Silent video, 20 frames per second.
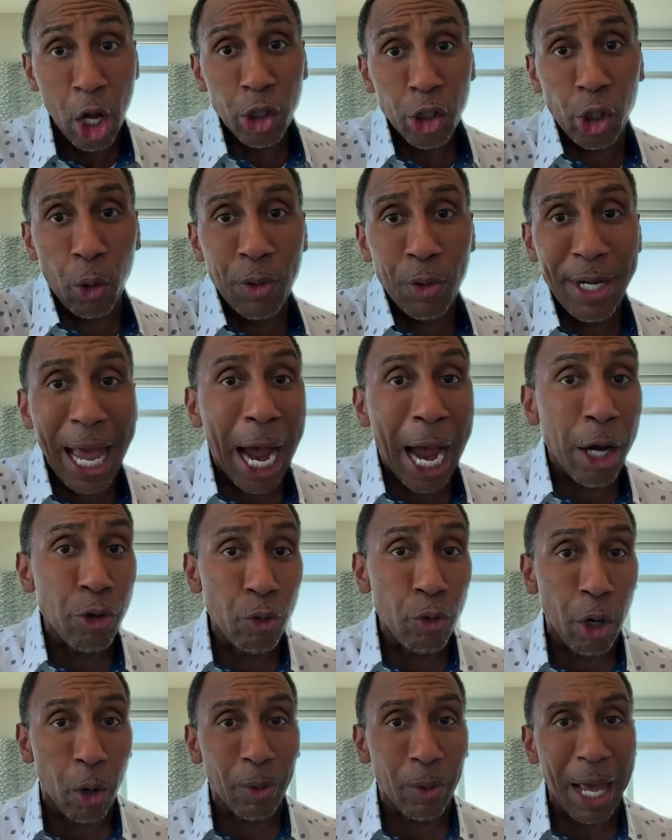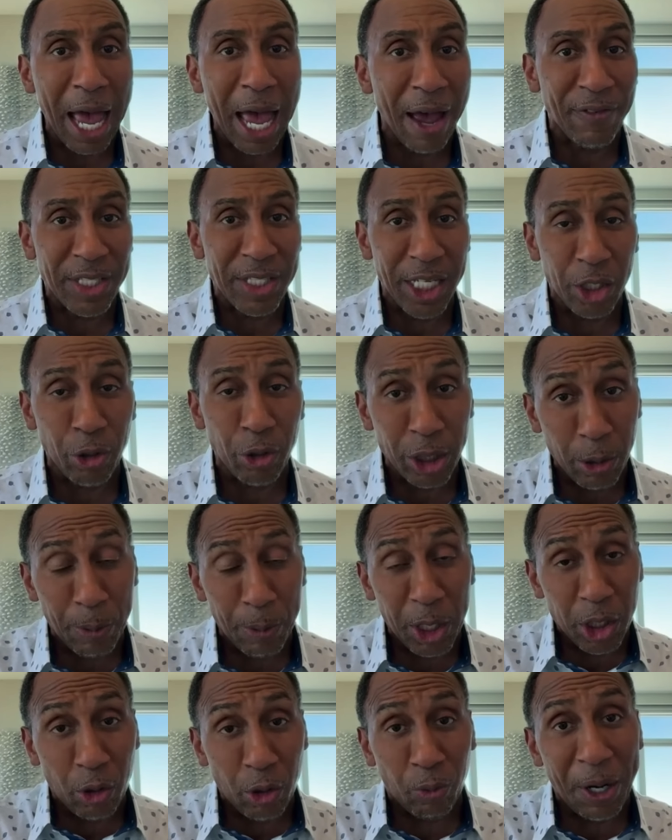So now you don't have a situation
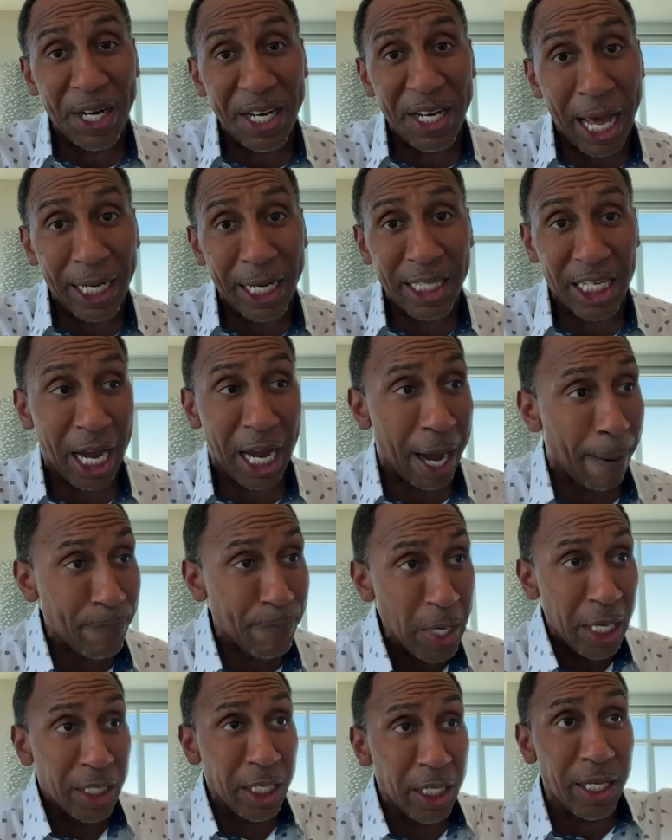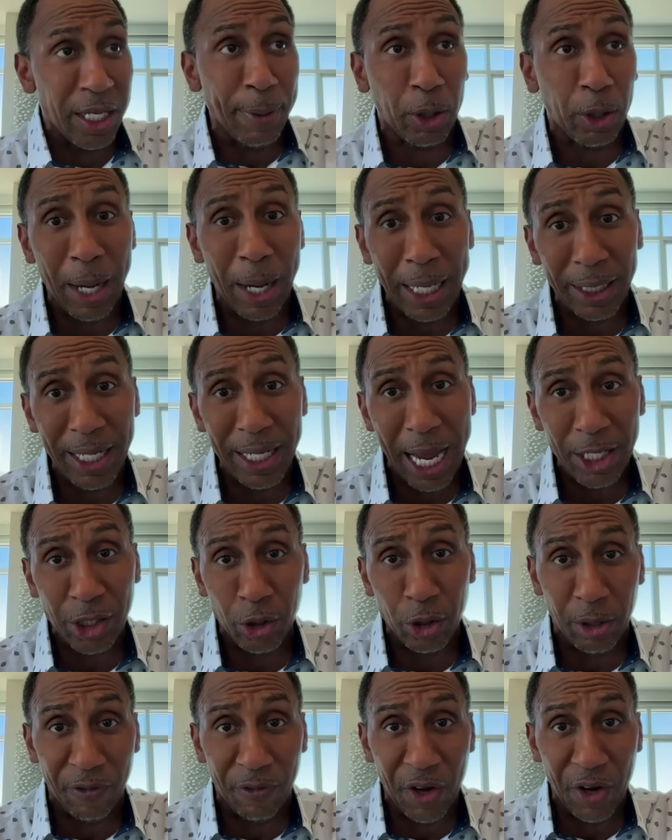because you're running out of time. The Democratic
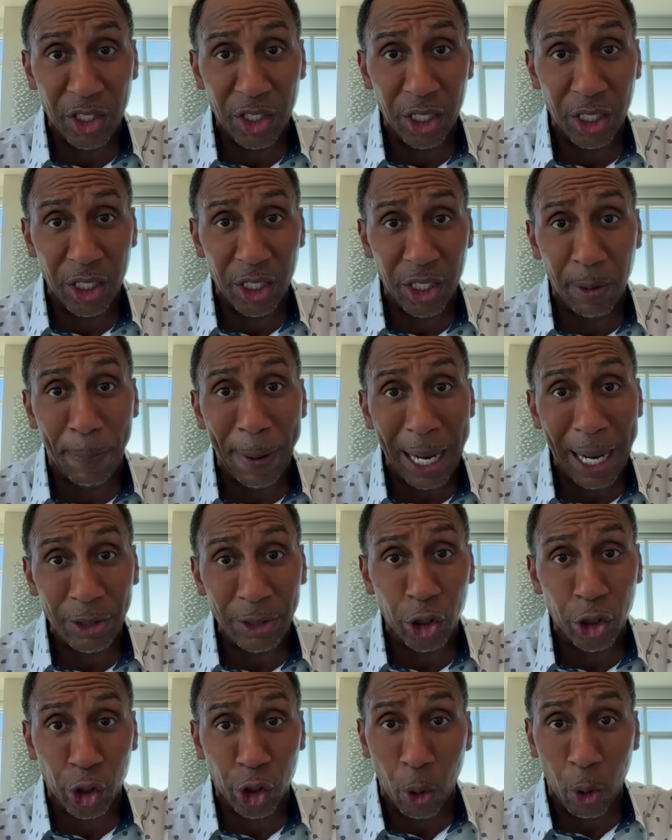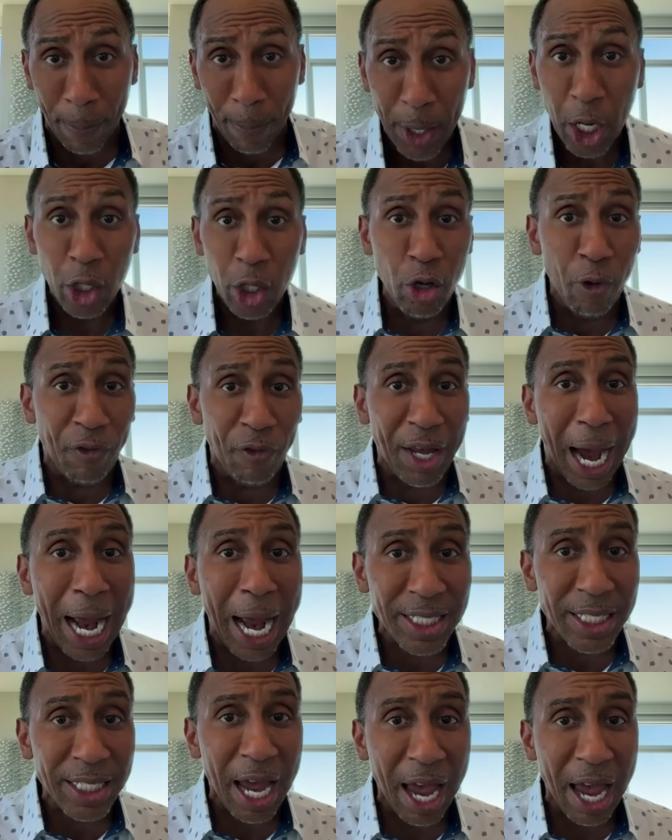National Convention is about to show up. You've got
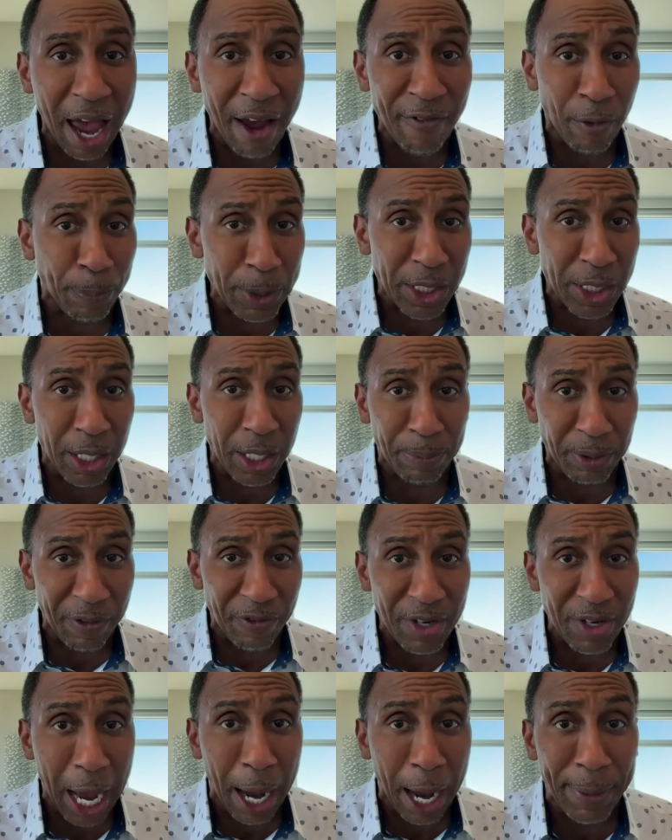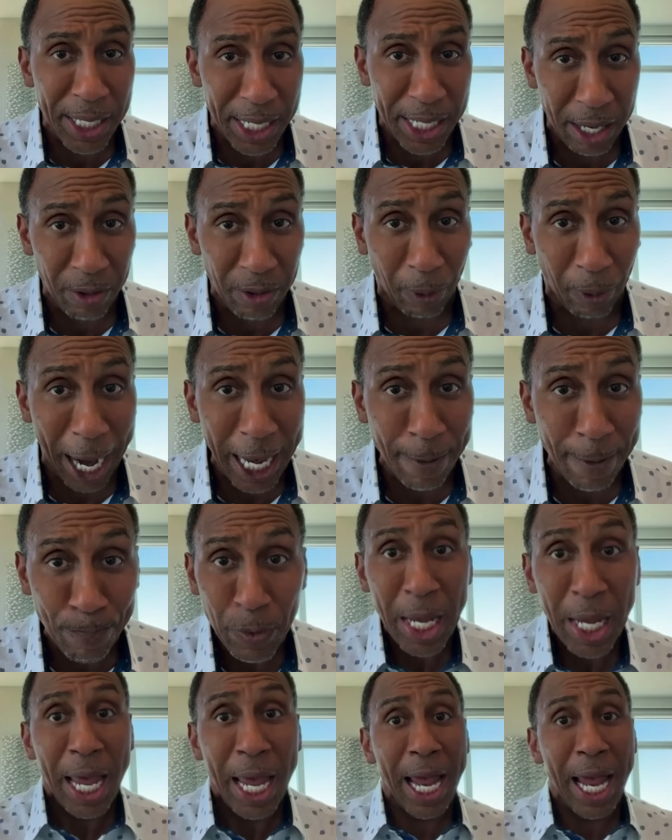to have a presumptive nominee, right?
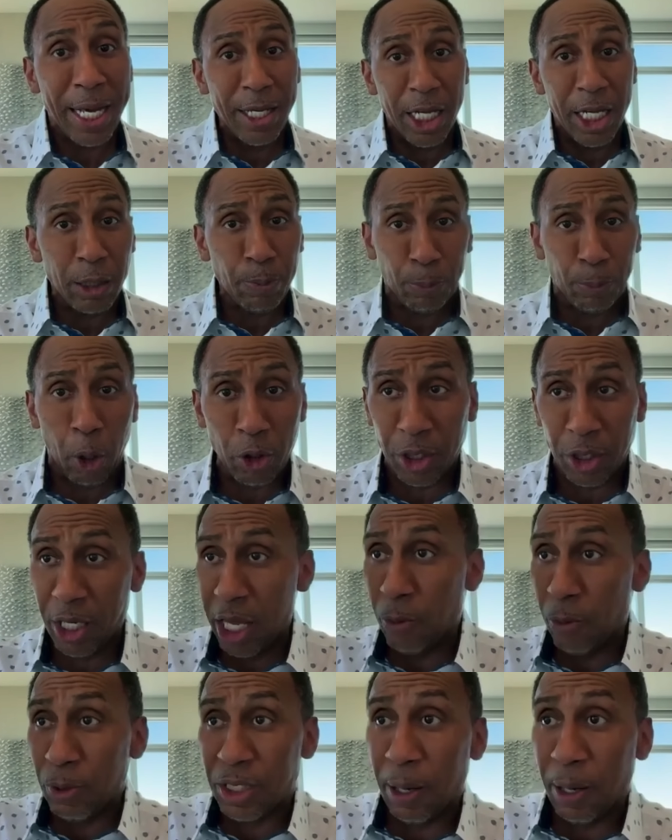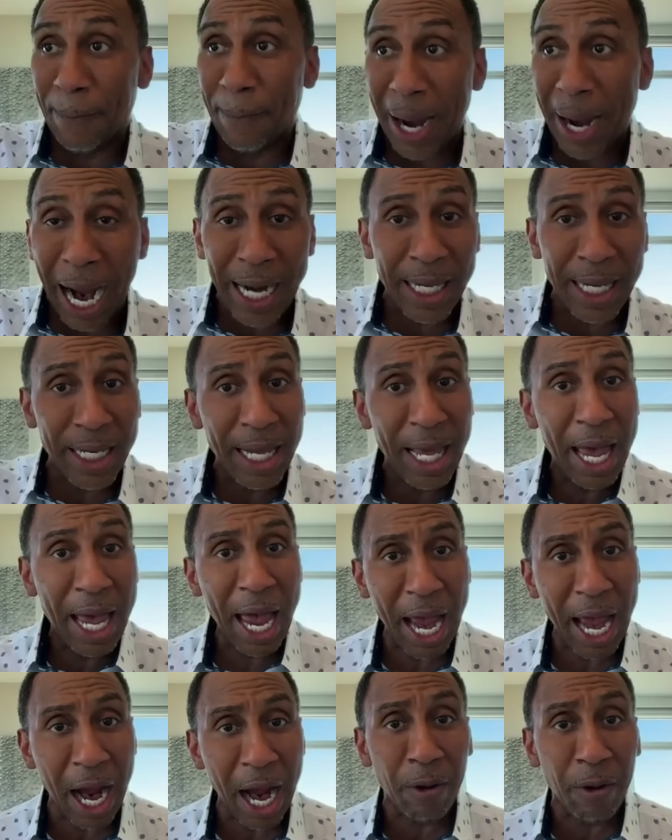And this person, it was the
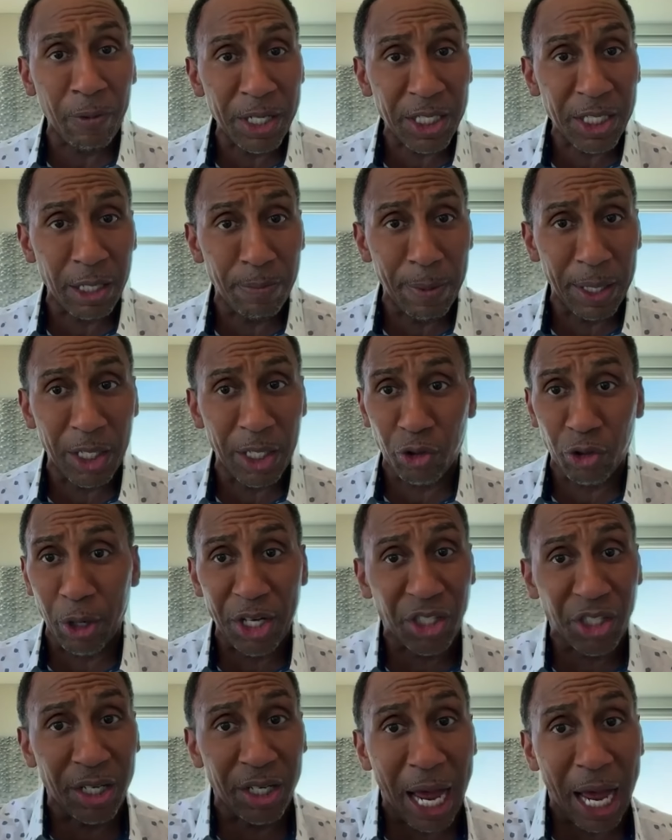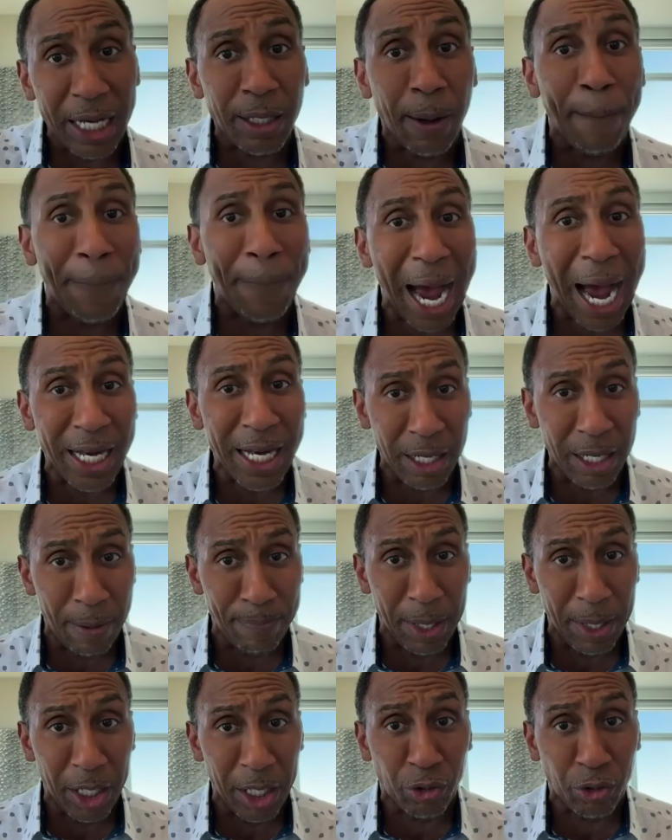Biden-Harris administration, not the Biden
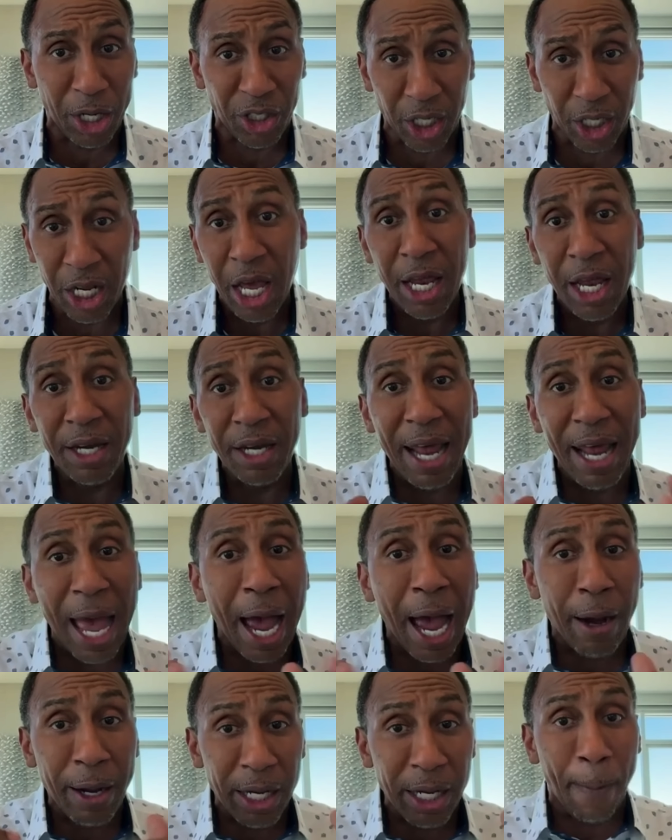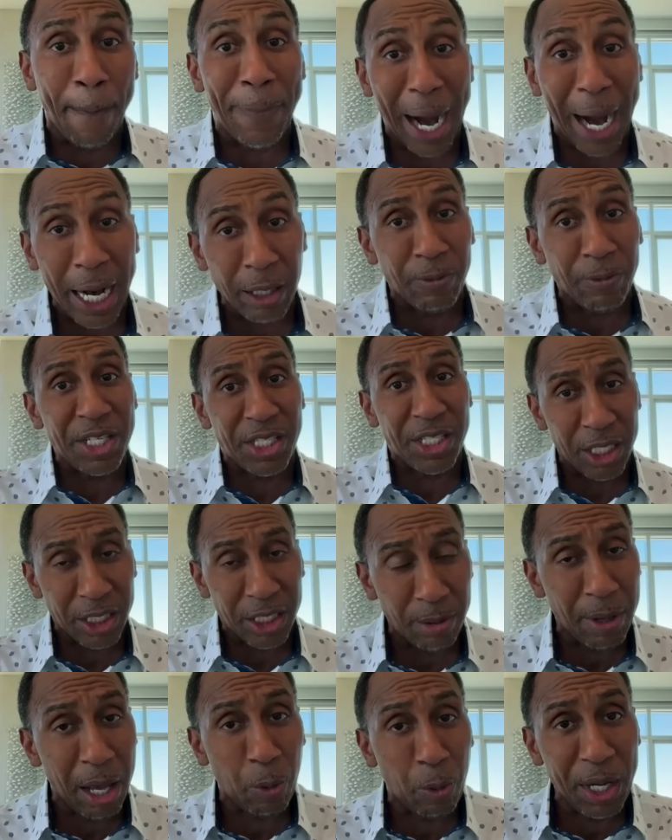administration. Now, in the binary
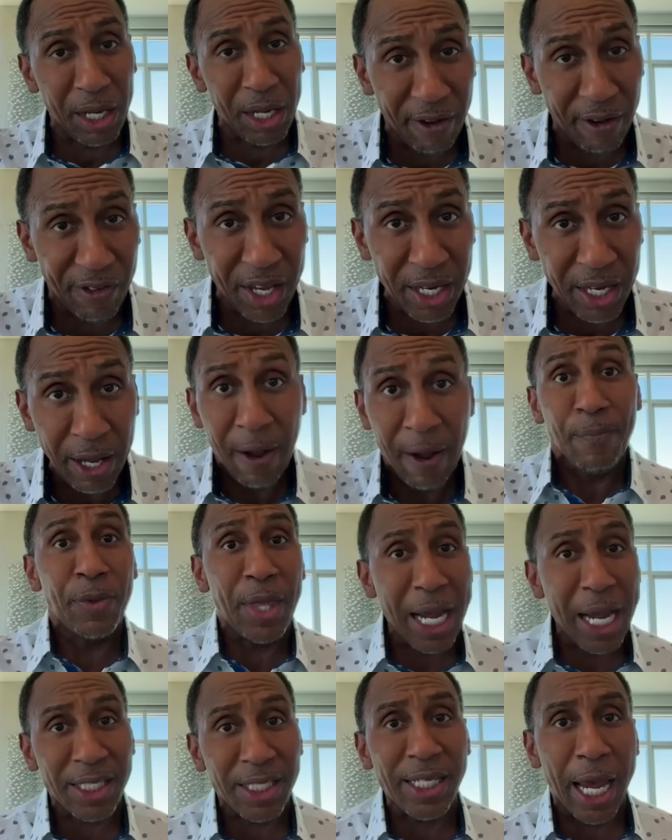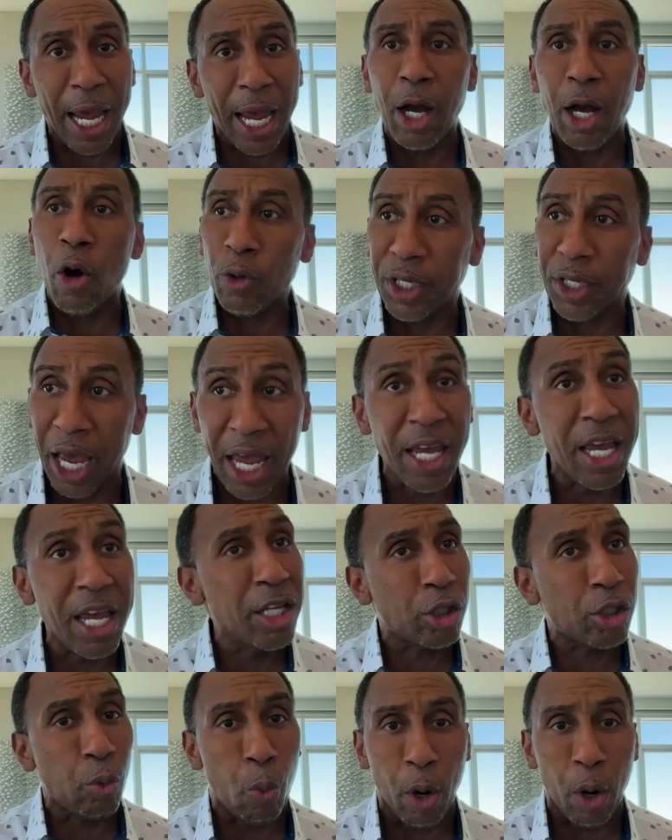system that we live in, they're saying, okay,
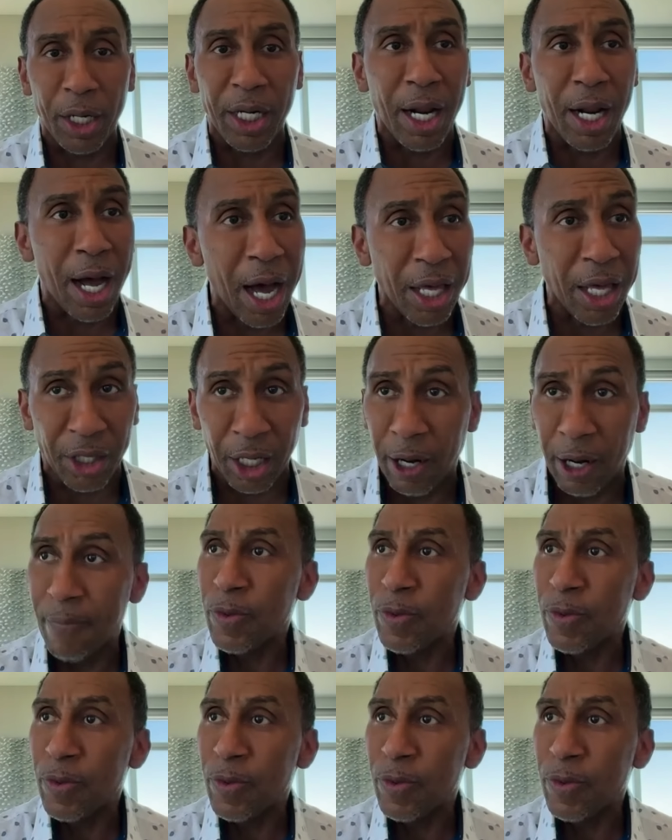it's one or the other.